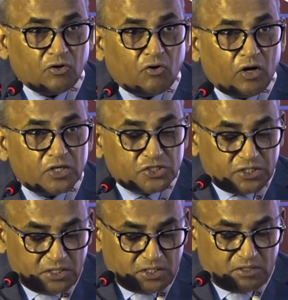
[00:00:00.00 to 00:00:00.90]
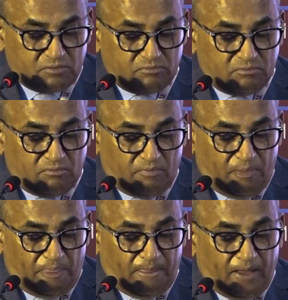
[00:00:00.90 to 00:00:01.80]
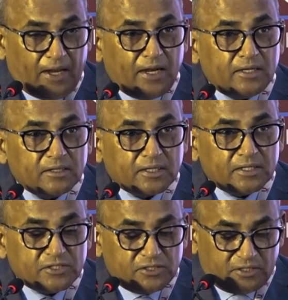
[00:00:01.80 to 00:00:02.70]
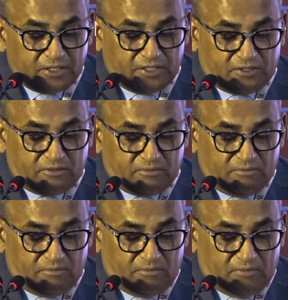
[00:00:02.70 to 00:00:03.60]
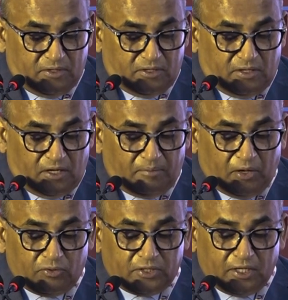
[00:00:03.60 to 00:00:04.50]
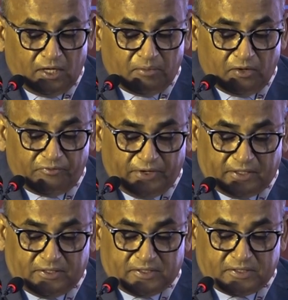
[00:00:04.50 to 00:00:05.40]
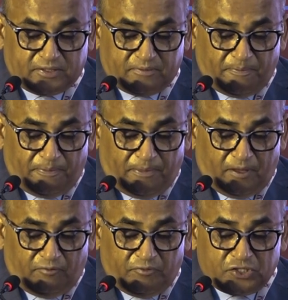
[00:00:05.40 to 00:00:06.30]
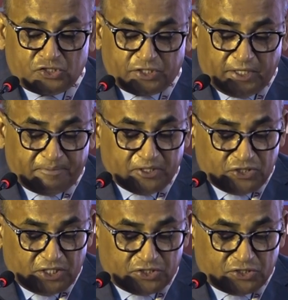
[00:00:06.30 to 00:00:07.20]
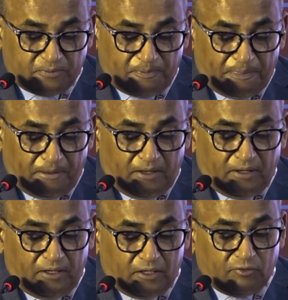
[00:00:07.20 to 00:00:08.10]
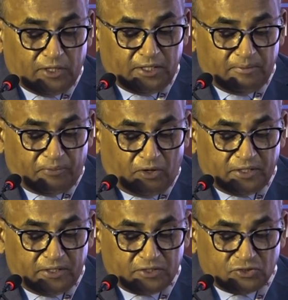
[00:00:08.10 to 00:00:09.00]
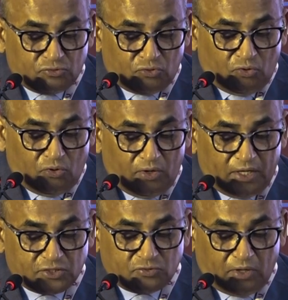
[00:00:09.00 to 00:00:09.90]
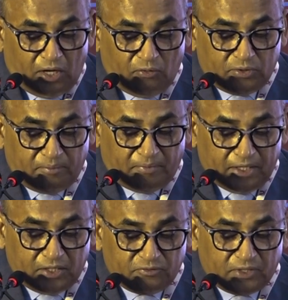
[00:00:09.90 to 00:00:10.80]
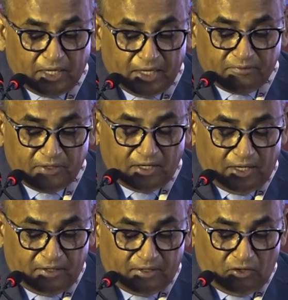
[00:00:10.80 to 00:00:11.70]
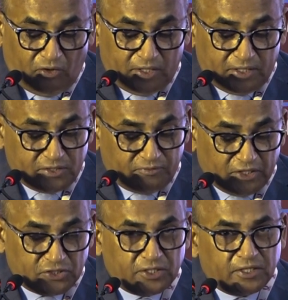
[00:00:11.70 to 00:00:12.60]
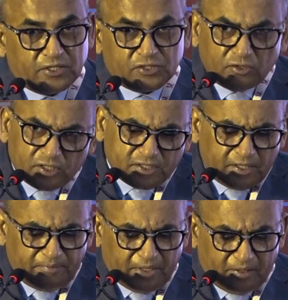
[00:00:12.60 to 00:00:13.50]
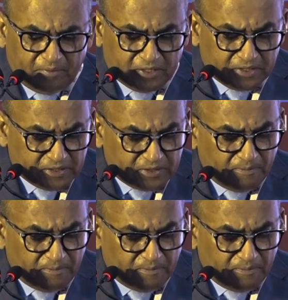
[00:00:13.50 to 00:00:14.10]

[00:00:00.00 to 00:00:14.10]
conscious, and considerate about the above factors which shape a judge. Equally important is to know as to how the mind of the rival lawyer is functioning on the same parameters.